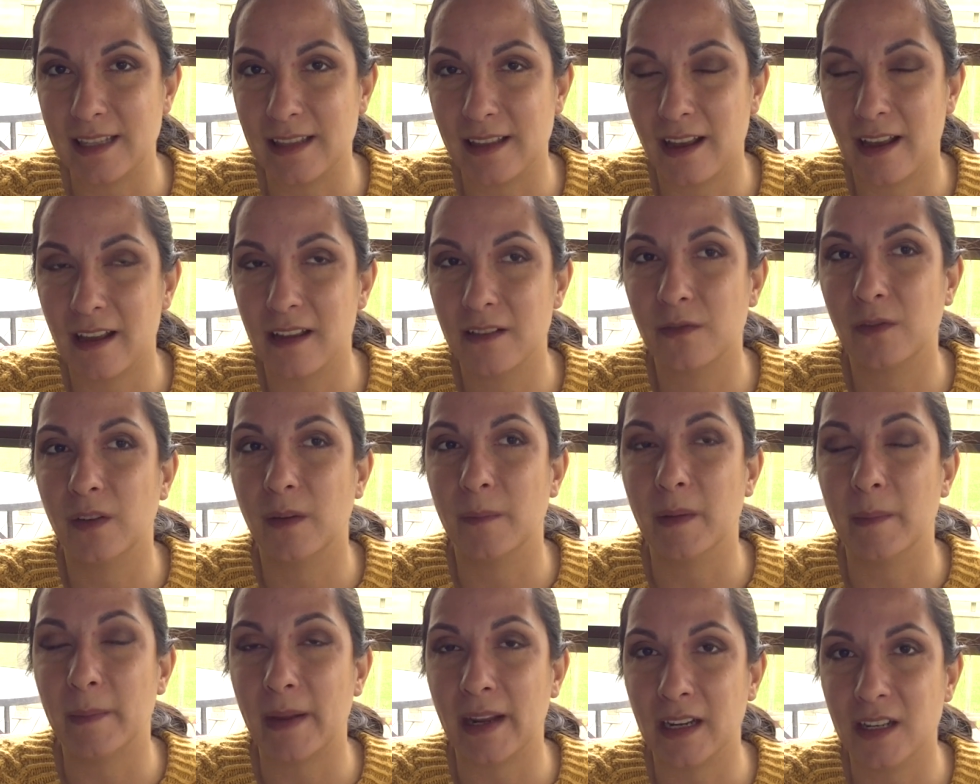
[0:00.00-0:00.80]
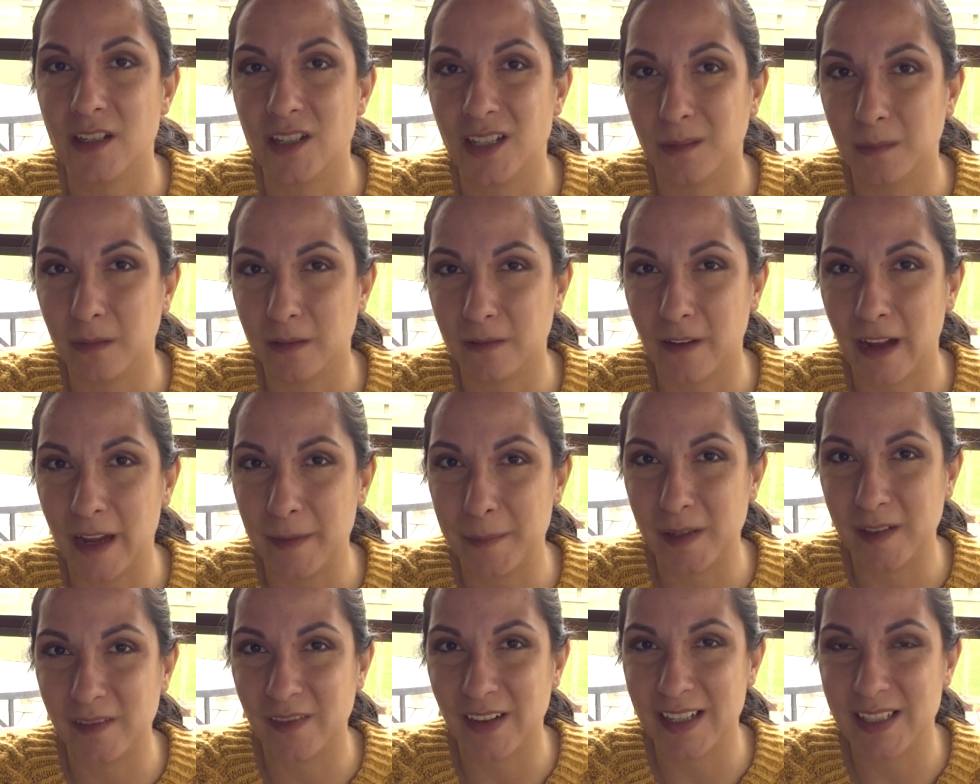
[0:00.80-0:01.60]
that from the Manitoba
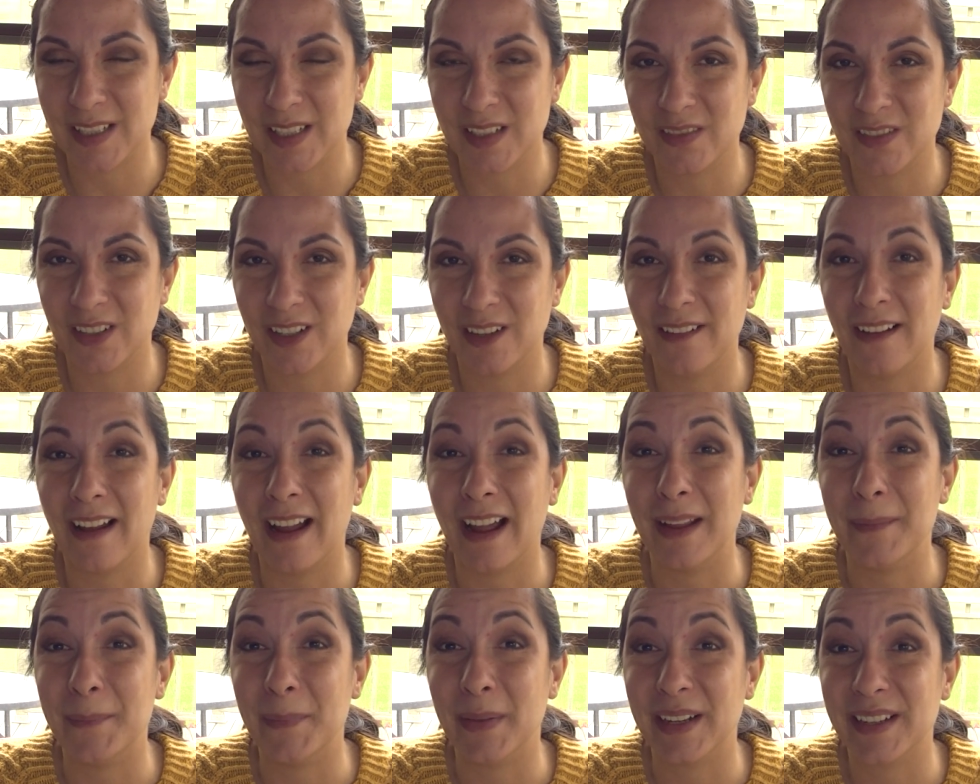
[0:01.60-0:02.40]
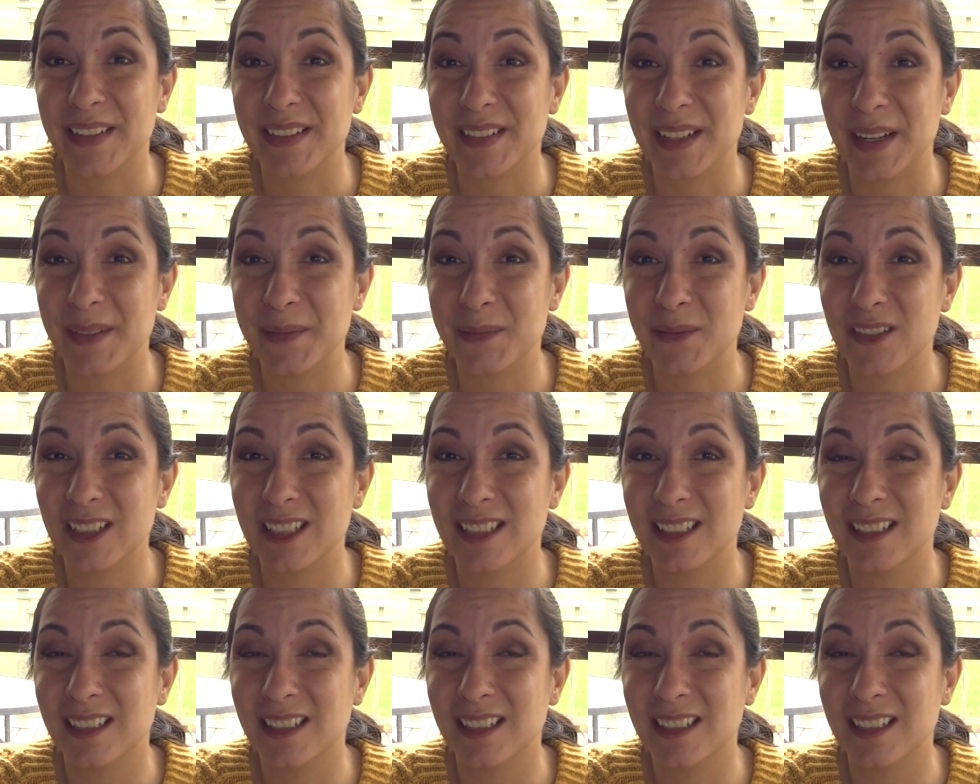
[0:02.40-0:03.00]
Fiber Festival, I picked up